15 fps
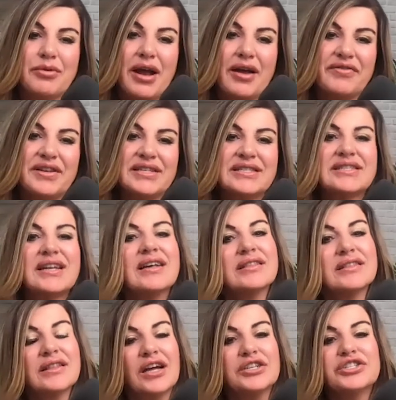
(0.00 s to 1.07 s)
breakfast
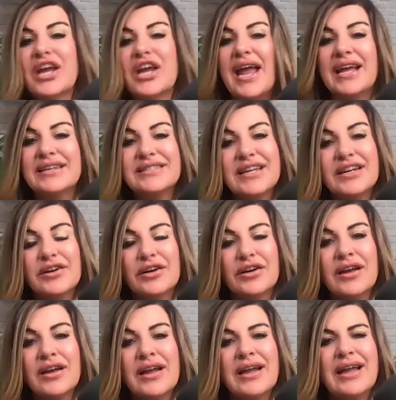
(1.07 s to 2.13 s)
lunch and
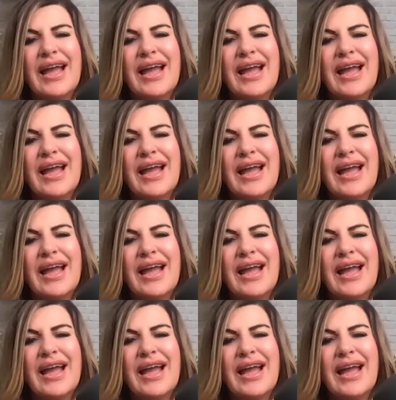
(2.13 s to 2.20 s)
dinner